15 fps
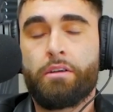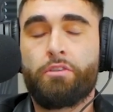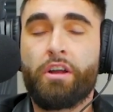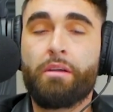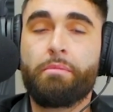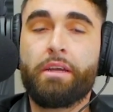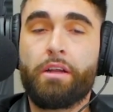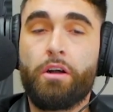
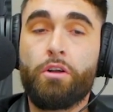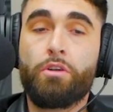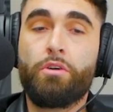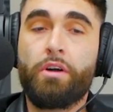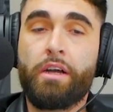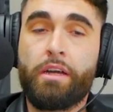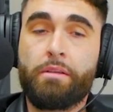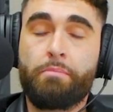Grammy and
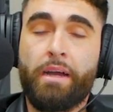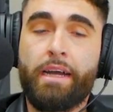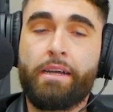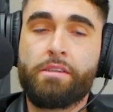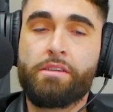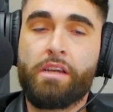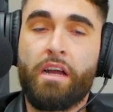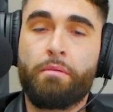uncle had
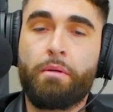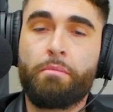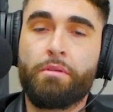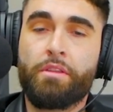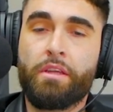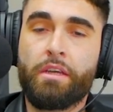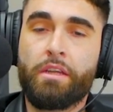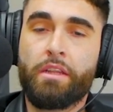passed, I remember
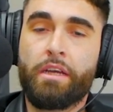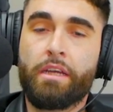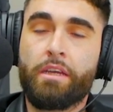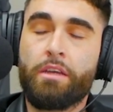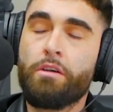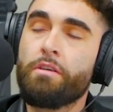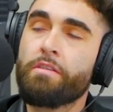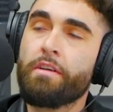thinking
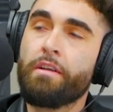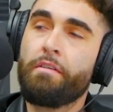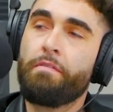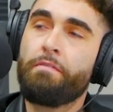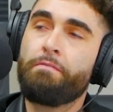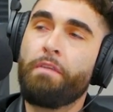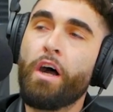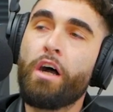like, yo, it's kind of
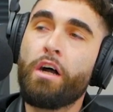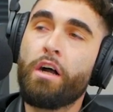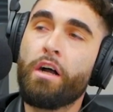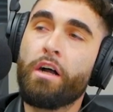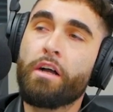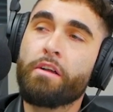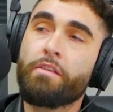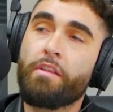
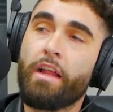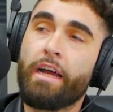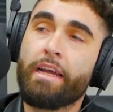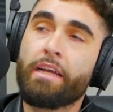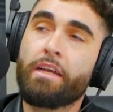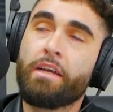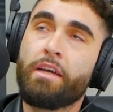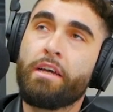fucked.
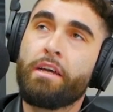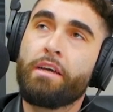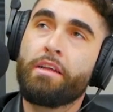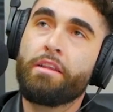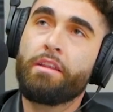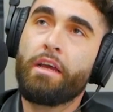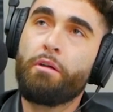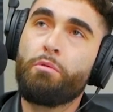Like
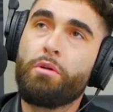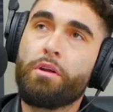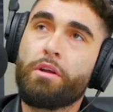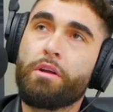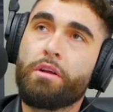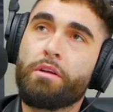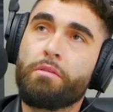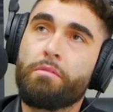they
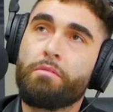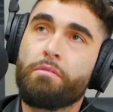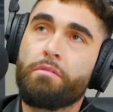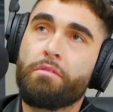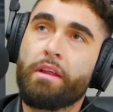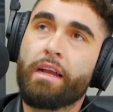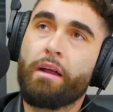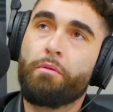were
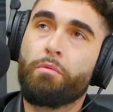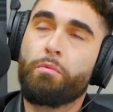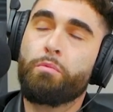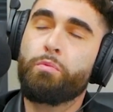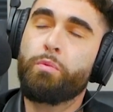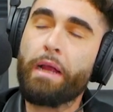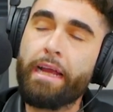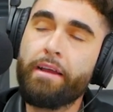like I
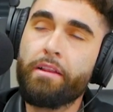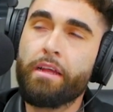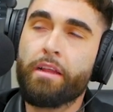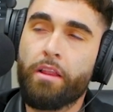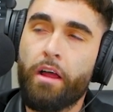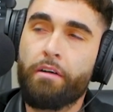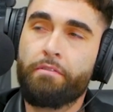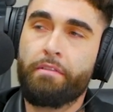really
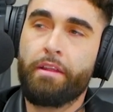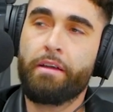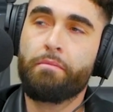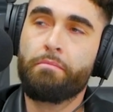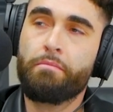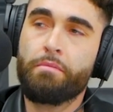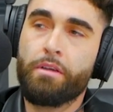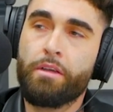loved
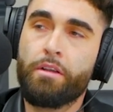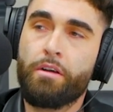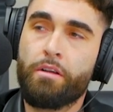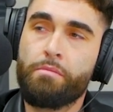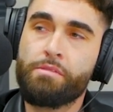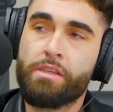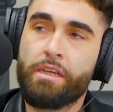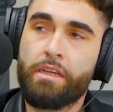them. You mm-hmm. know what
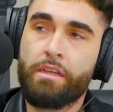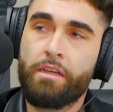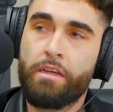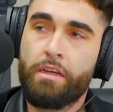I'm mm-hmm. saying?